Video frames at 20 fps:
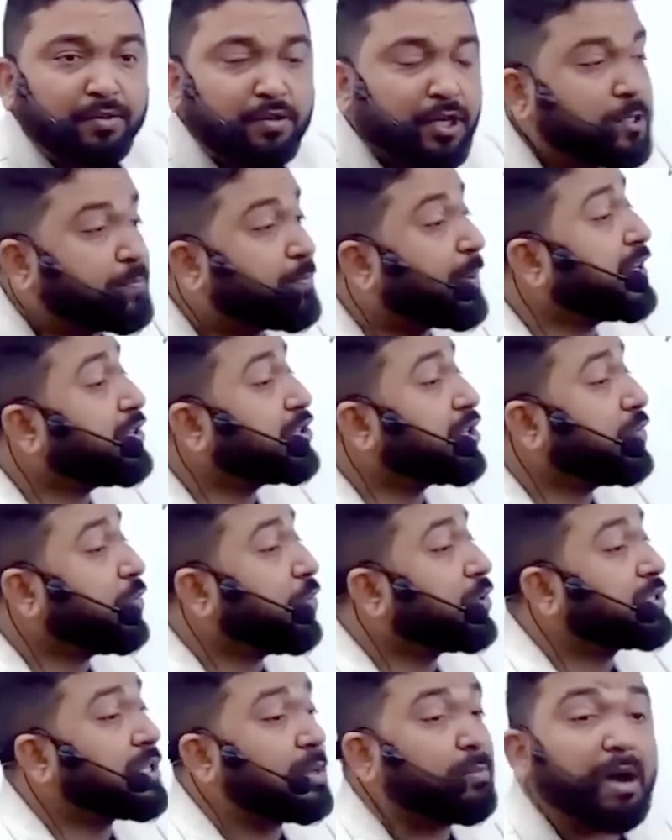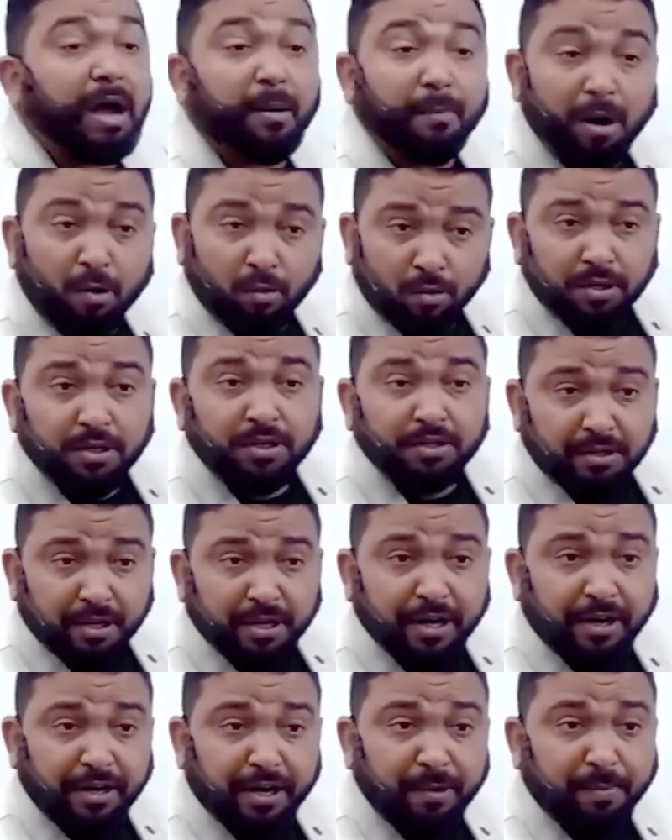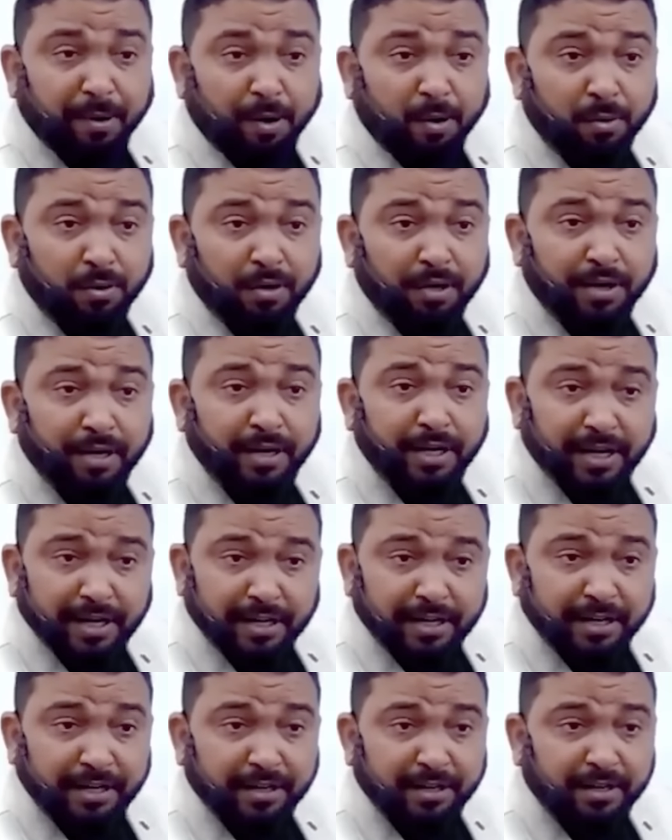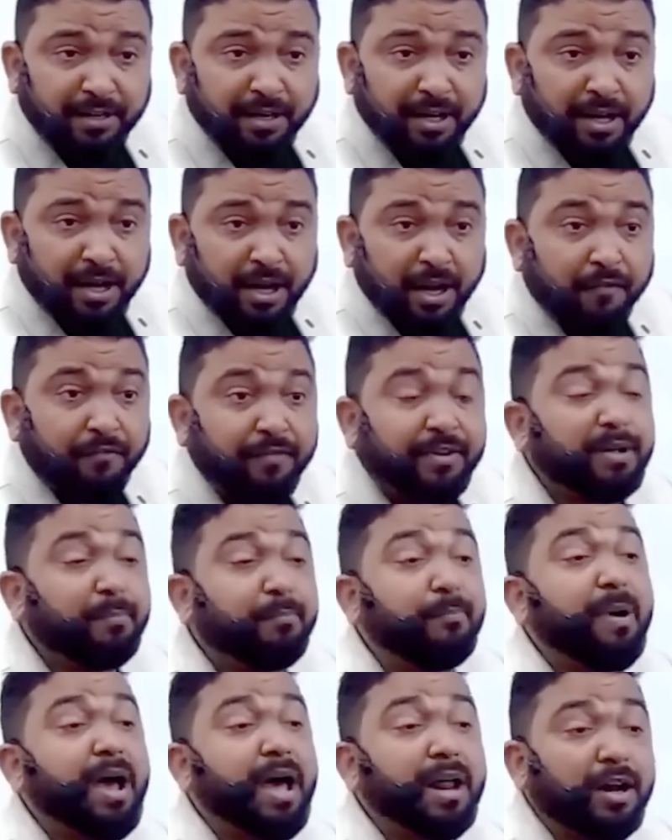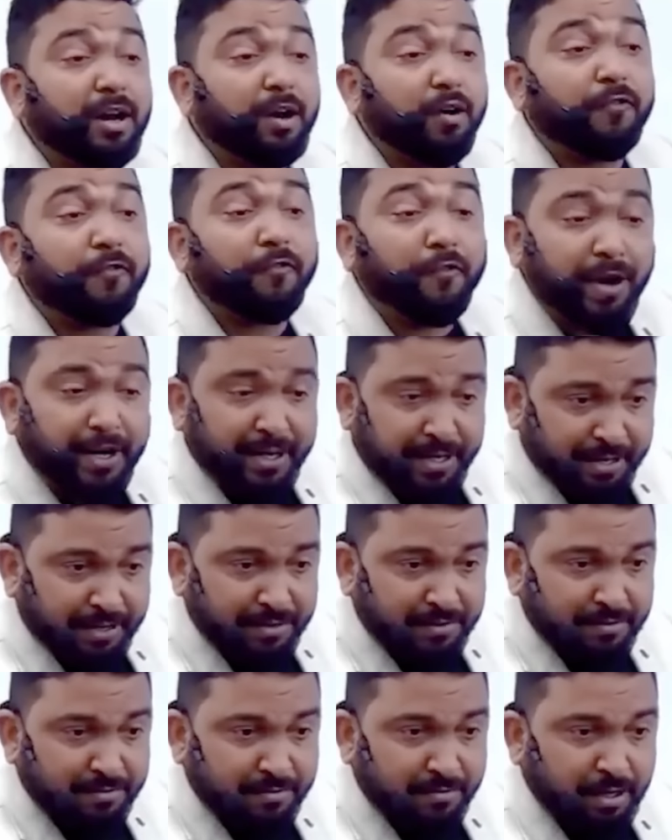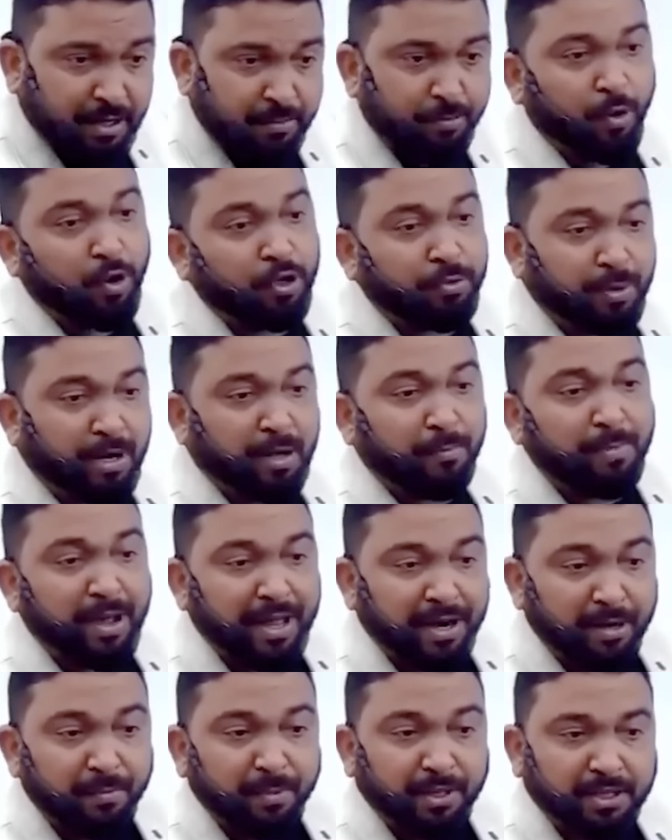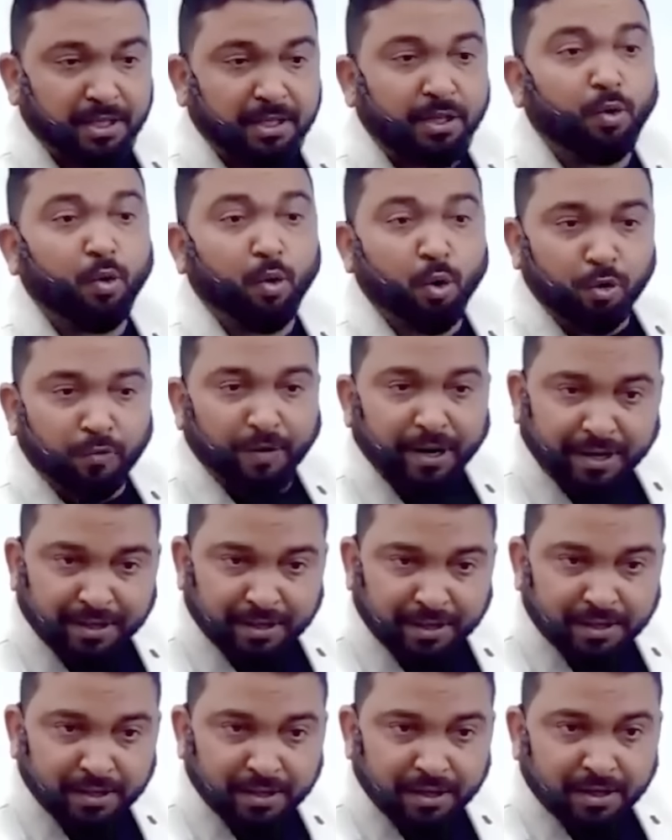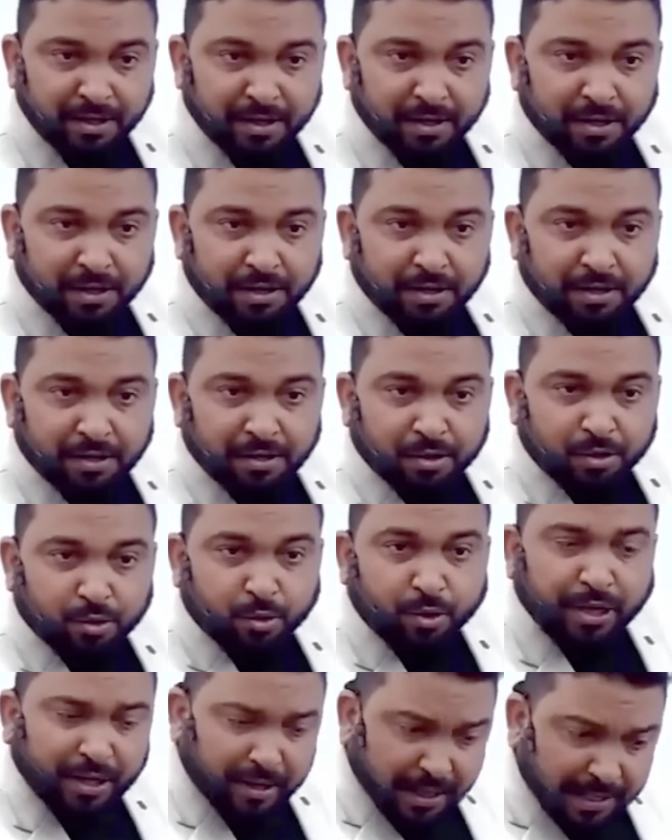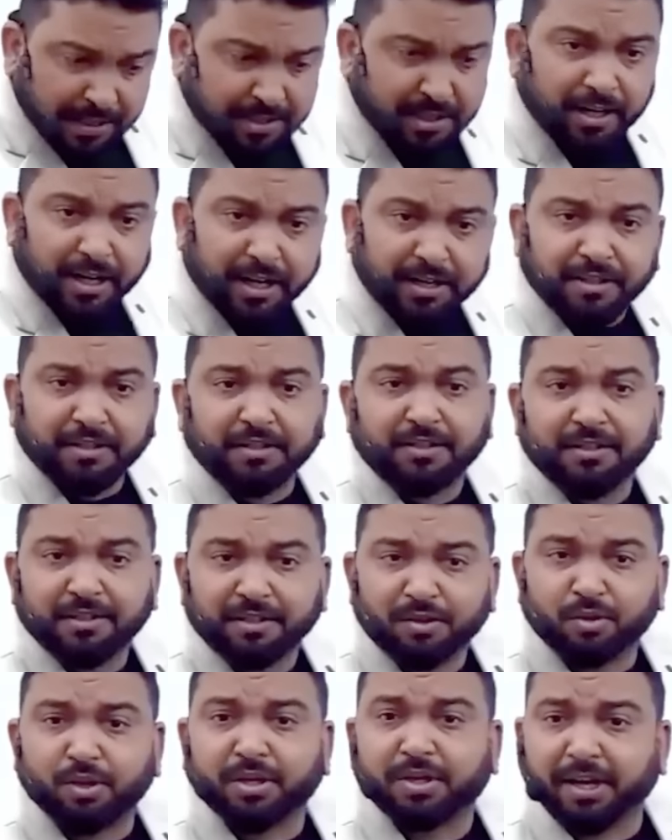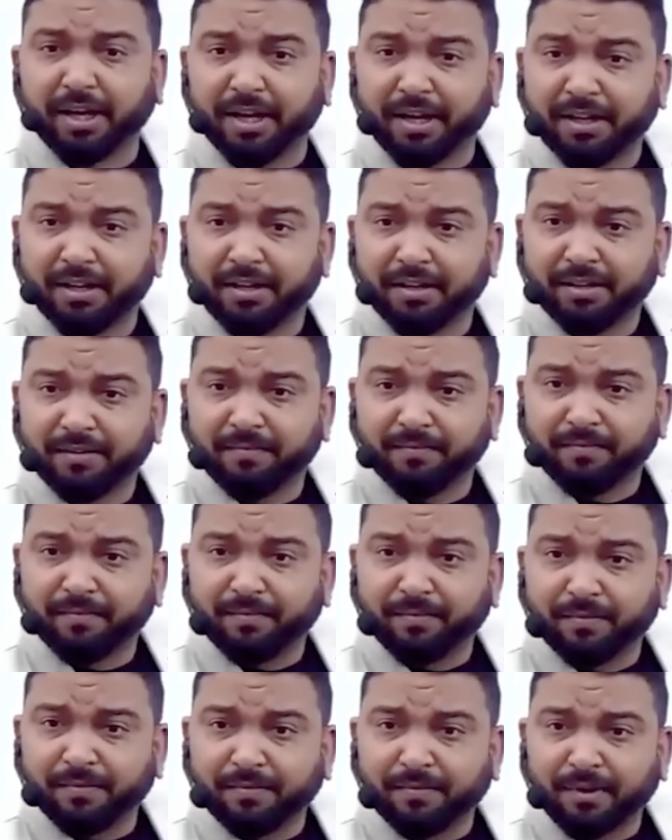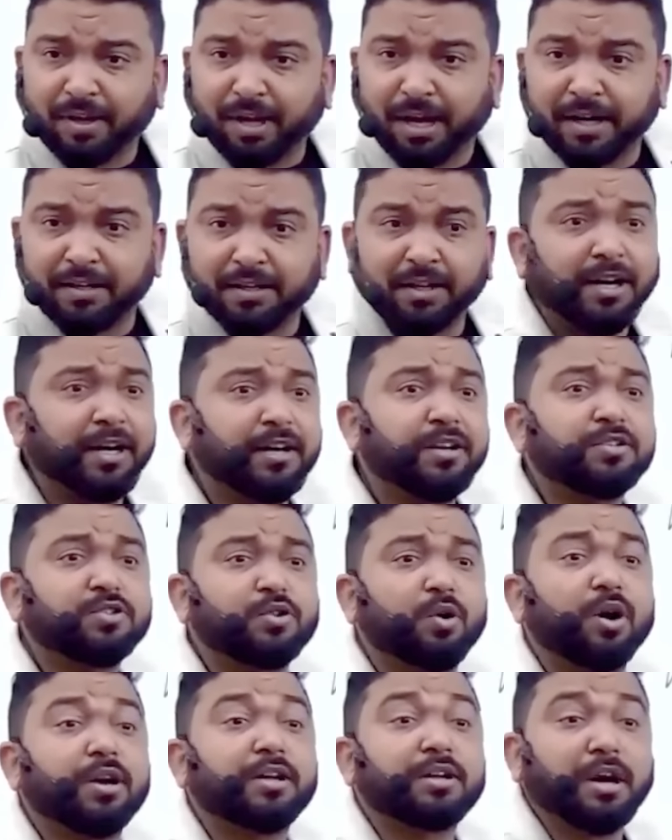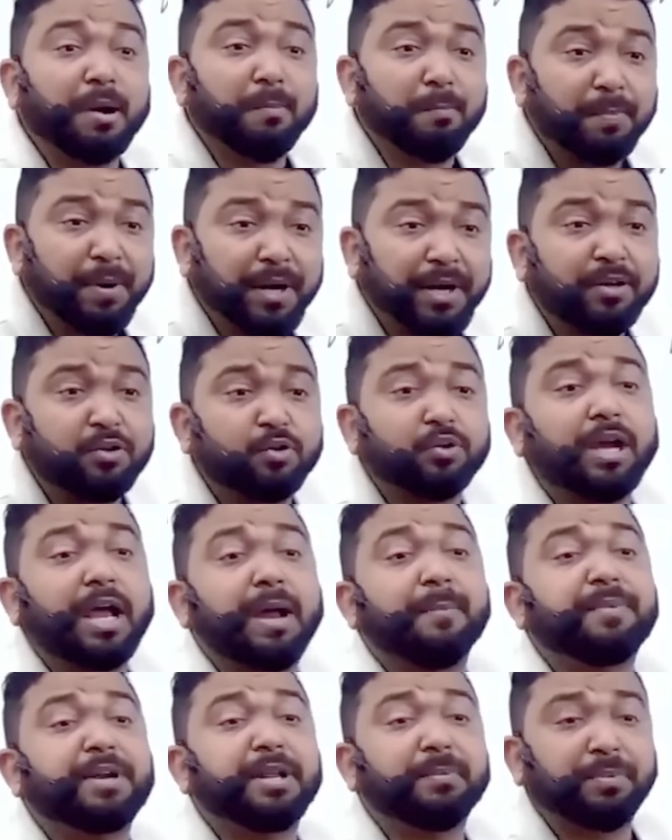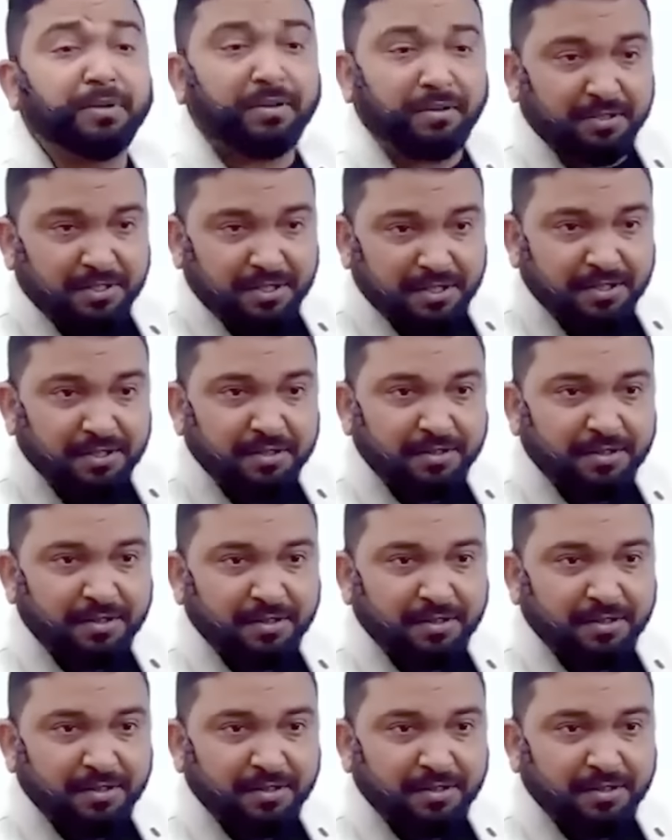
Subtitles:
So his pension was some amount, 300 pounds in an year with a barrel of wine. Ek bahut bada barrel milta tha old wine ka. So he writes a letter to the king. And the letter is called Complaint to the Empty Purse.